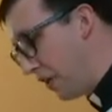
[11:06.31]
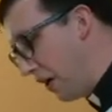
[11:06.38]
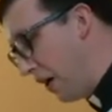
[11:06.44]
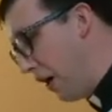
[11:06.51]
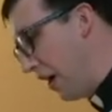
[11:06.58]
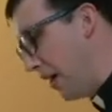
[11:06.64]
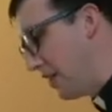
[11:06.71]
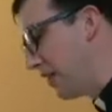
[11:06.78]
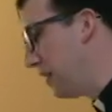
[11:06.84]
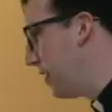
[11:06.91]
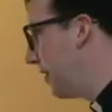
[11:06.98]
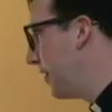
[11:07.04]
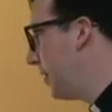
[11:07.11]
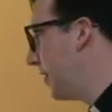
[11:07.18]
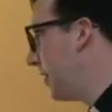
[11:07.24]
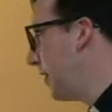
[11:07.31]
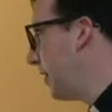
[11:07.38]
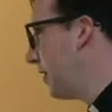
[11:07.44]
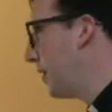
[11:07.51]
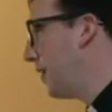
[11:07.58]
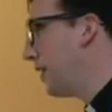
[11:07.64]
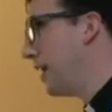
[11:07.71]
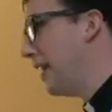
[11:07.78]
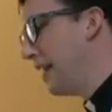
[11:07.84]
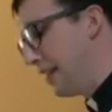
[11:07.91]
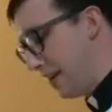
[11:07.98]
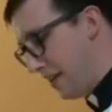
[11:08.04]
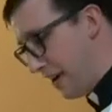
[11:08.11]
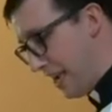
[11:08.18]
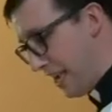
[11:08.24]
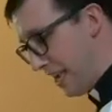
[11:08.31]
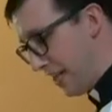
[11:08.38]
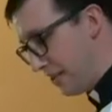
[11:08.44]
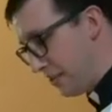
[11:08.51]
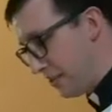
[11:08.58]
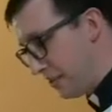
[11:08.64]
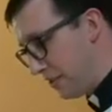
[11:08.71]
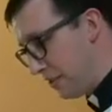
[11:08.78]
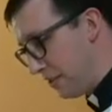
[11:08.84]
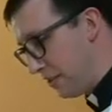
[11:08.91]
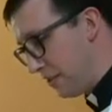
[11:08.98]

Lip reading: God in their hands.